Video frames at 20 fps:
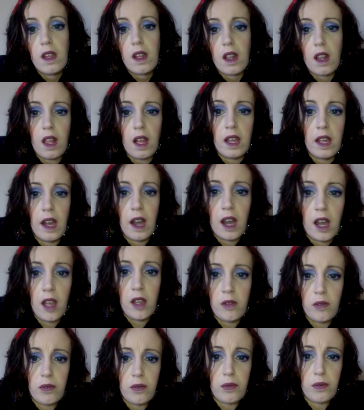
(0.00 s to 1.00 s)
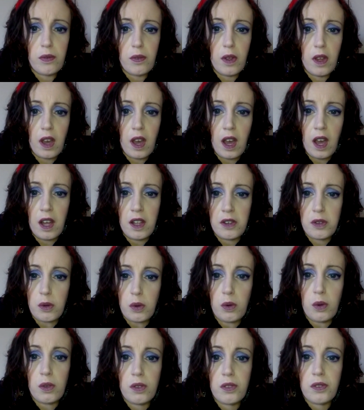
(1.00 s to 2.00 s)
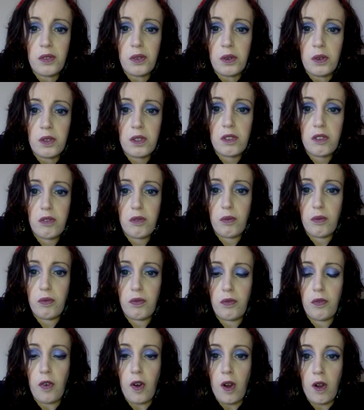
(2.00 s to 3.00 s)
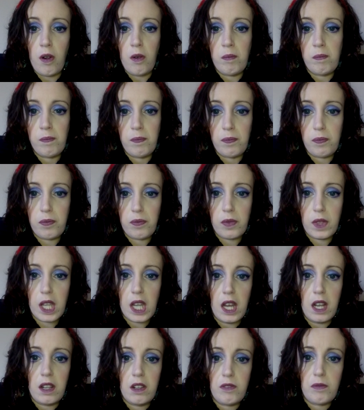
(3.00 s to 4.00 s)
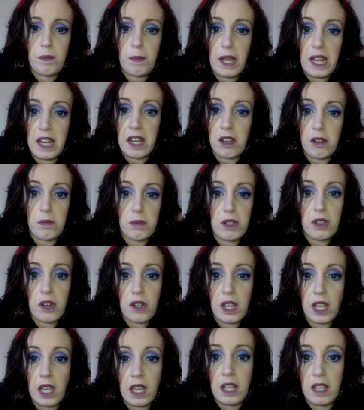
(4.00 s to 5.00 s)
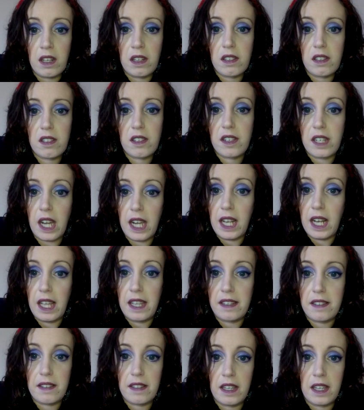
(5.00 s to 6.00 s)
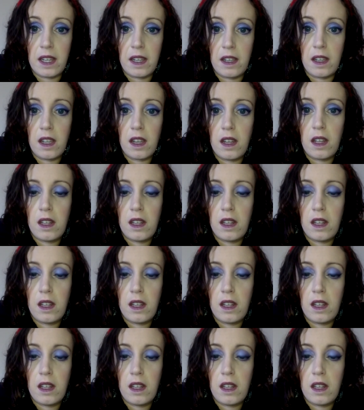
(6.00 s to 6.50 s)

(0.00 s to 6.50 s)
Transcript: Like I've had all sorts, from kind of pinning up stockings, tight lacing